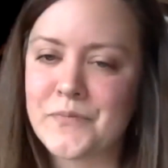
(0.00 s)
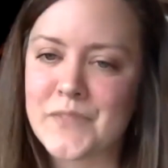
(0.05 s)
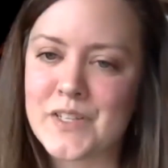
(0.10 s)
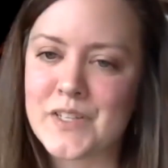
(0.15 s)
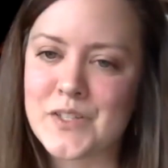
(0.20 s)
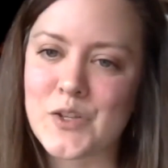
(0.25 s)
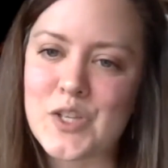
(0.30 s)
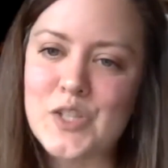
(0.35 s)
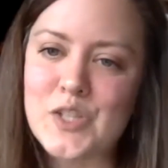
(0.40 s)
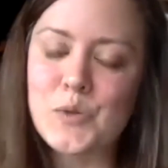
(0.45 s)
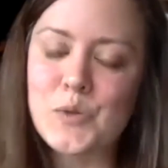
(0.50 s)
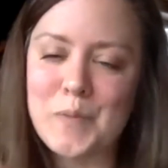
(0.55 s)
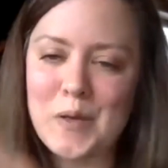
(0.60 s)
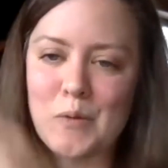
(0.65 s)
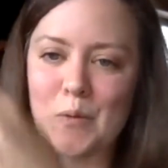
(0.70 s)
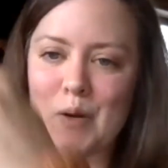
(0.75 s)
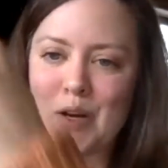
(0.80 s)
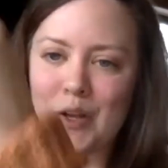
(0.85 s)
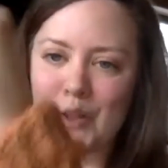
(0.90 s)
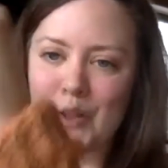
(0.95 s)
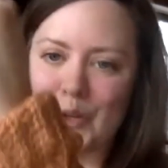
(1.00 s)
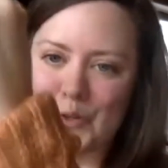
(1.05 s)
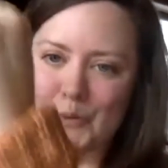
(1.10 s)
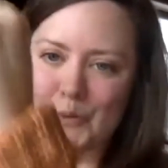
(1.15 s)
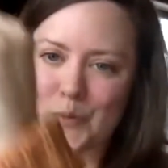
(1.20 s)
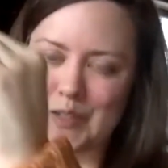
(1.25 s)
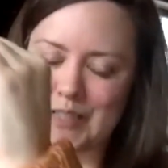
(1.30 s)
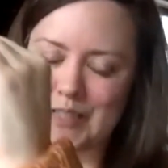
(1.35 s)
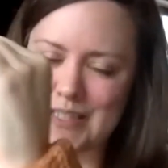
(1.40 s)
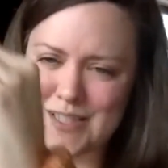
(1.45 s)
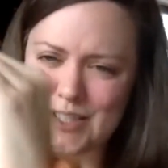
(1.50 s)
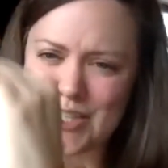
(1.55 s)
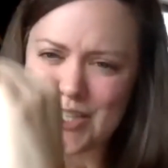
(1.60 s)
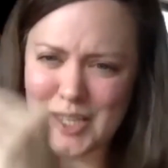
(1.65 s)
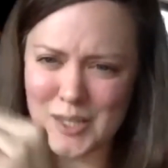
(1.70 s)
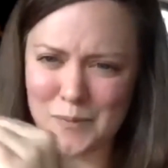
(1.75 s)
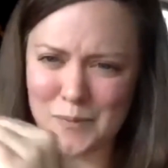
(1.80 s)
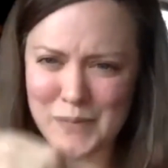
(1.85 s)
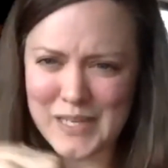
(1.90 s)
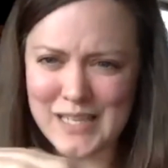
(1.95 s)
So this would be one of those where let's look
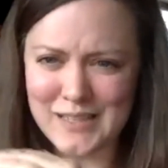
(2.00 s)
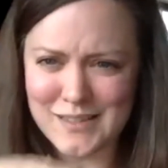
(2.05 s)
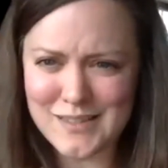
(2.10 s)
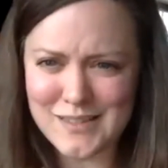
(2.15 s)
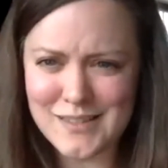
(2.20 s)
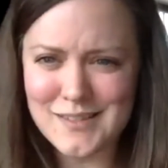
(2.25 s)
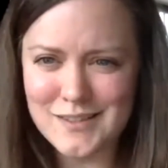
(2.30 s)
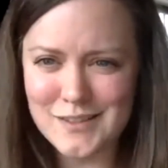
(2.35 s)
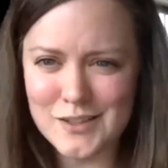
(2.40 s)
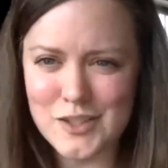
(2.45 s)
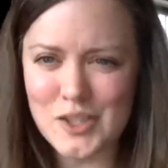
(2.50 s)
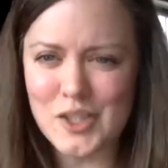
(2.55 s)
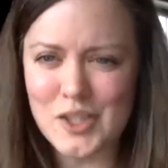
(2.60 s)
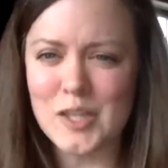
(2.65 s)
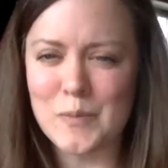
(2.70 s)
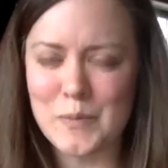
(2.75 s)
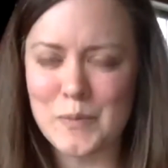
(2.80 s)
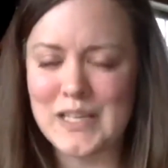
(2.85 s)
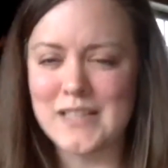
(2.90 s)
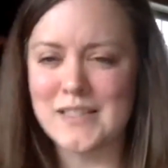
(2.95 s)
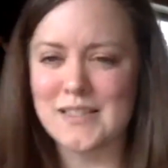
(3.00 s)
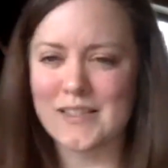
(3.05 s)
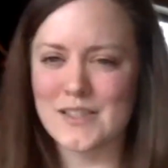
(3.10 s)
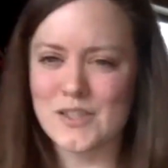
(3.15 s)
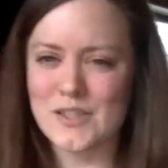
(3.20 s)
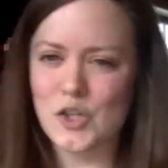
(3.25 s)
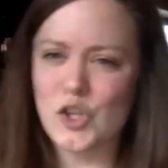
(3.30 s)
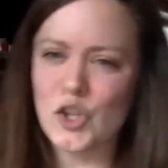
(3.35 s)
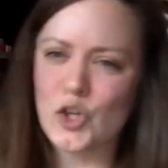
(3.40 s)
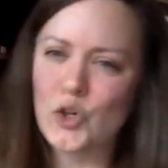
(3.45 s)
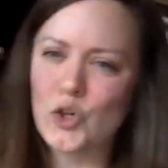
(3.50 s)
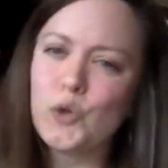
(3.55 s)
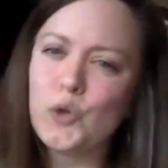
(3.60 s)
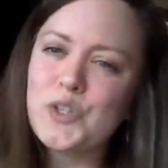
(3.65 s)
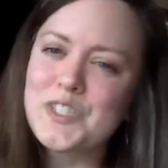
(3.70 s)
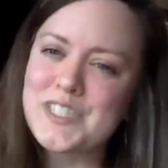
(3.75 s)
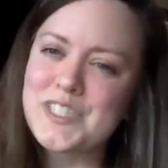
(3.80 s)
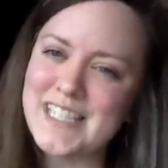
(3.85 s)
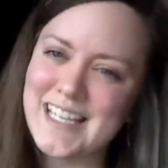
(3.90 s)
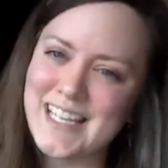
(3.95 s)
at the beats. Let's look at the beats, let's look at the cool
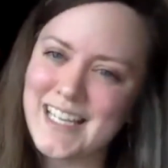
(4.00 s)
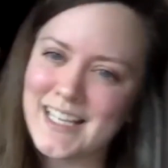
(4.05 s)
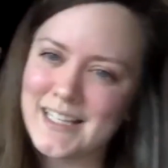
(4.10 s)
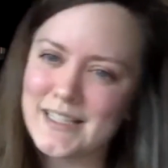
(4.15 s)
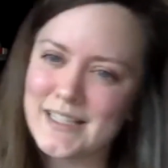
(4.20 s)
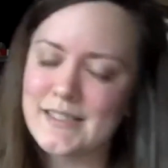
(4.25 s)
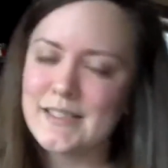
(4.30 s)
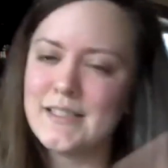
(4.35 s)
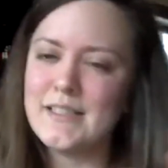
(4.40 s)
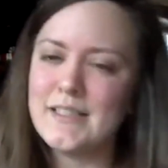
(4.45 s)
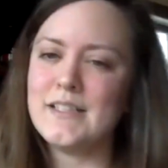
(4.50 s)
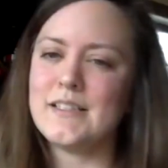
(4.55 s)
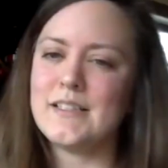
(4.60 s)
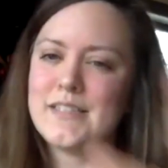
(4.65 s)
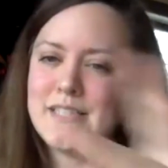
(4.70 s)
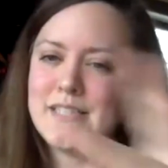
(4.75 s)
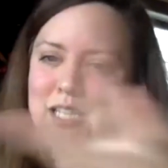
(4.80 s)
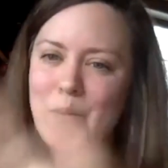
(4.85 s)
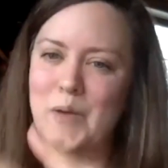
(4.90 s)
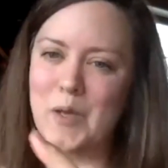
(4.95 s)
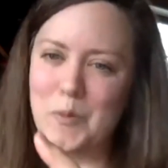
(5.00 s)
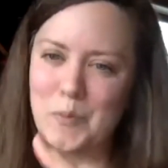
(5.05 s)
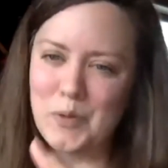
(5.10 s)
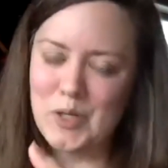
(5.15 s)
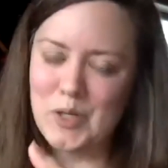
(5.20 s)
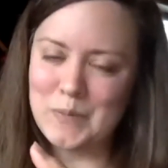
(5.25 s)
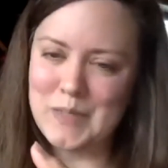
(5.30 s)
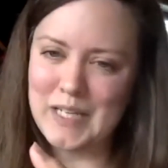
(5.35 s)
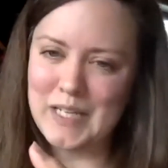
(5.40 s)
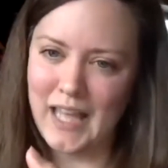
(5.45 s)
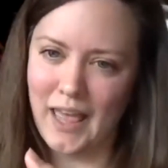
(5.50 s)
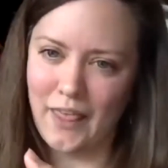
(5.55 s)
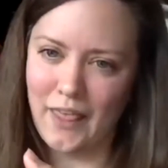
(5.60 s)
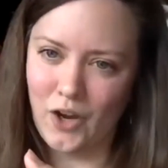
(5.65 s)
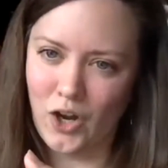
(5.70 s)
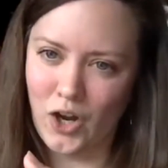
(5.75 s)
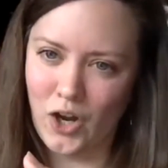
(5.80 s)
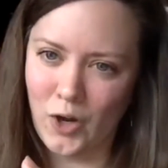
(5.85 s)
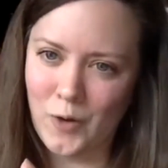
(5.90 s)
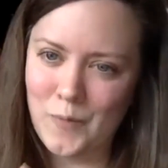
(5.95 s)
scenes, let's see how we can put them
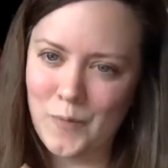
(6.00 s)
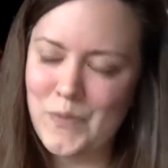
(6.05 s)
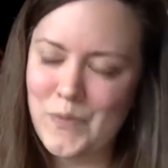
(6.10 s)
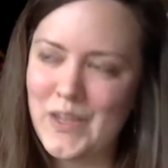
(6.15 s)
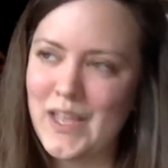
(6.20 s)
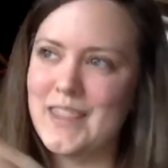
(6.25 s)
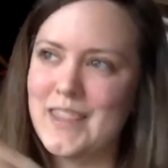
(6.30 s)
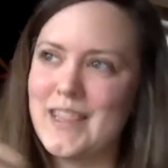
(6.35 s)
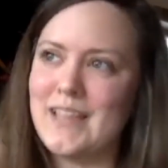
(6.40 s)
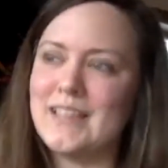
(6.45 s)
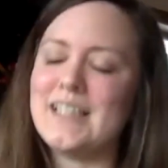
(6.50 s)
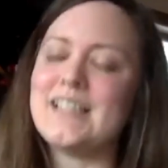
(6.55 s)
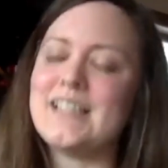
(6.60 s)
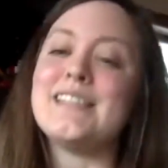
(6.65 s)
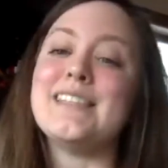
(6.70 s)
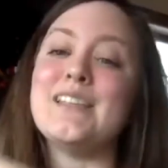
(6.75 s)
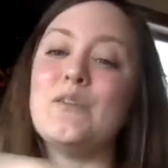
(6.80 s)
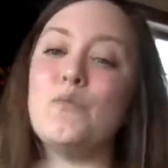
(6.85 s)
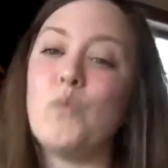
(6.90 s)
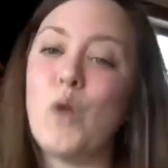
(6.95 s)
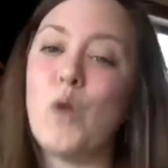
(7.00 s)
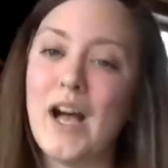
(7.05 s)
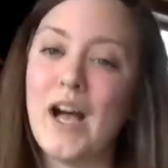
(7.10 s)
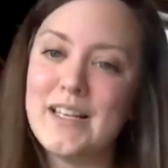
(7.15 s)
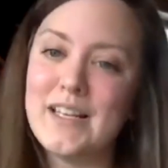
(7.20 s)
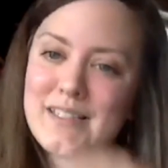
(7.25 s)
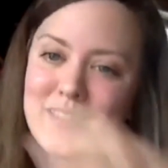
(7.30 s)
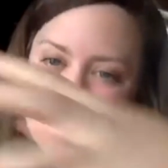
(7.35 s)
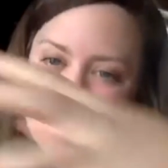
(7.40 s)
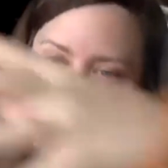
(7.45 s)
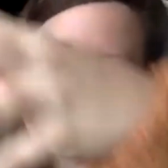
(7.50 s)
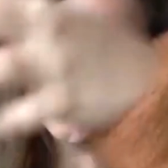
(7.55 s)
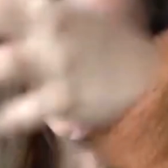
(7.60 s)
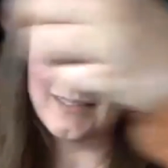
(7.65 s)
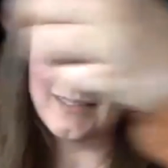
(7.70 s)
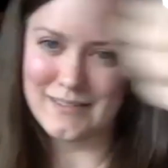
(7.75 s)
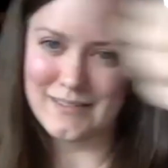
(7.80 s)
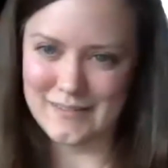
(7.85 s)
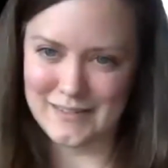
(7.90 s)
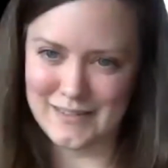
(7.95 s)
together, and then let's see what
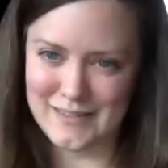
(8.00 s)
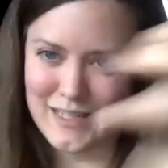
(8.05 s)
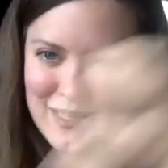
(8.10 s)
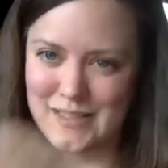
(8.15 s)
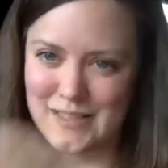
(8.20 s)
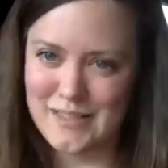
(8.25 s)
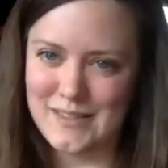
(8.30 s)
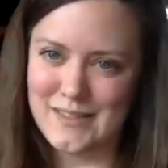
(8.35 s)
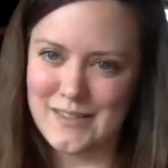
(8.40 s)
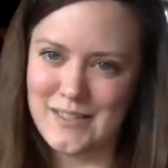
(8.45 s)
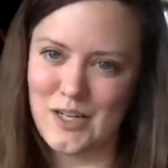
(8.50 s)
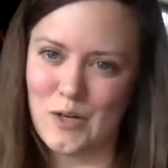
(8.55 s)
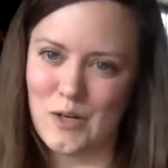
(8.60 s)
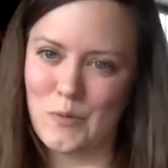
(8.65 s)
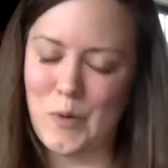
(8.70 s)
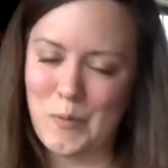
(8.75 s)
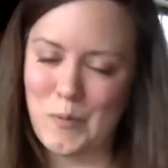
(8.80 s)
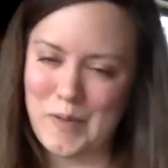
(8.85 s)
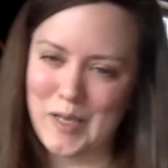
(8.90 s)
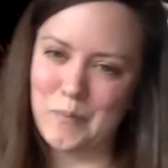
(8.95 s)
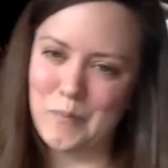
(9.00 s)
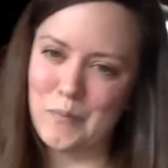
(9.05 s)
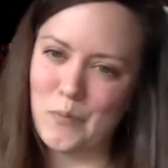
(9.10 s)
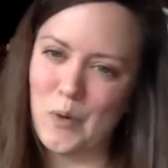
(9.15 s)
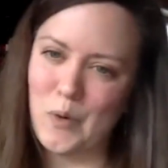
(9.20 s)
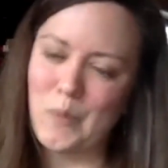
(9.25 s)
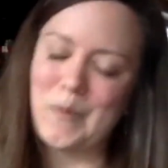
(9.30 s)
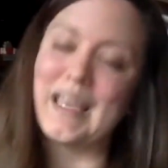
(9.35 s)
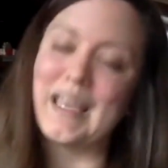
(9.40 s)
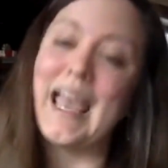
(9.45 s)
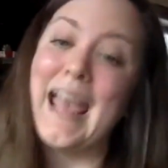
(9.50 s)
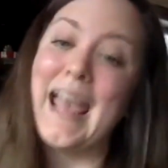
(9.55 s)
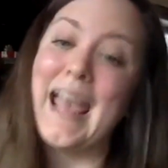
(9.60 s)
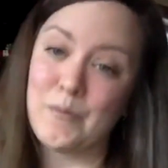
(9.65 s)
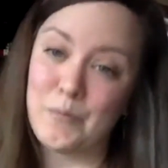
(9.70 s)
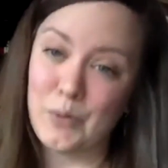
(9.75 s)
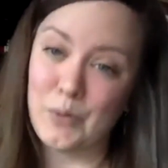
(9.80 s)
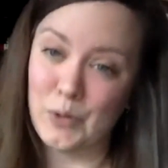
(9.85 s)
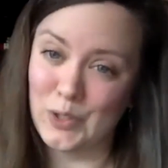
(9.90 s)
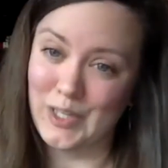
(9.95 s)
is, you know, what we
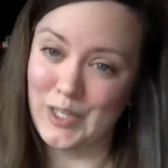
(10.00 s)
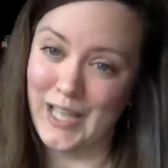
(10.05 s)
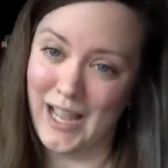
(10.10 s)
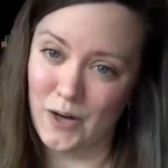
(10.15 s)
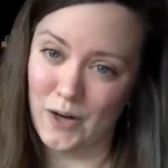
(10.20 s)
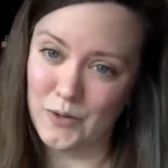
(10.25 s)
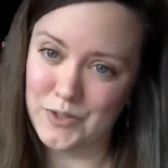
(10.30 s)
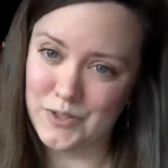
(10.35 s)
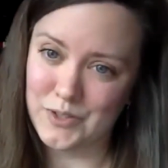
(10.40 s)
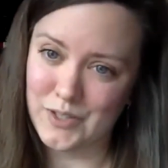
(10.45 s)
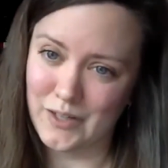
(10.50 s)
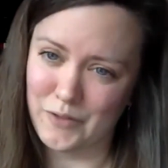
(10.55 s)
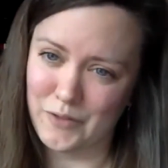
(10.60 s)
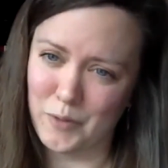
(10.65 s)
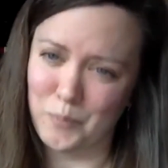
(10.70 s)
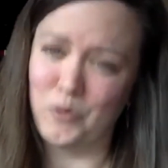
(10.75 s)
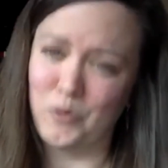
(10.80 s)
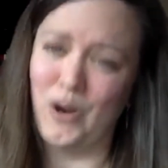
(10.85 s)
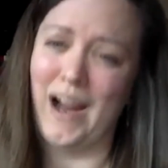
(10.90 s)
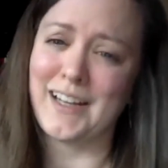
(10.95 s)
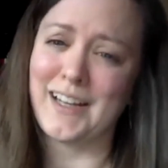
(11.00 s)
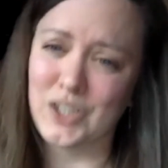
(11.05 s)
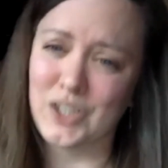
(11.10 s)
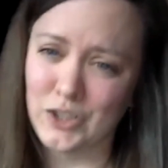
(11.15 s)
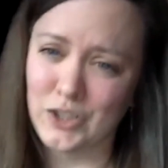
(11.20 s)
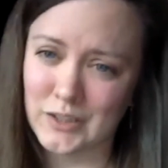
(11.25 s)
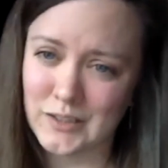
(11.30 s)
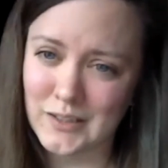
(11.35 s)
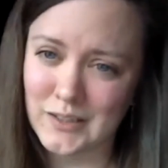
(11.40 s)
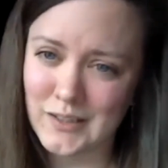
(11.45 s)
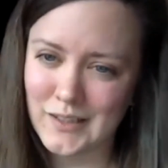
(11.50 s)
can pull out of the practical,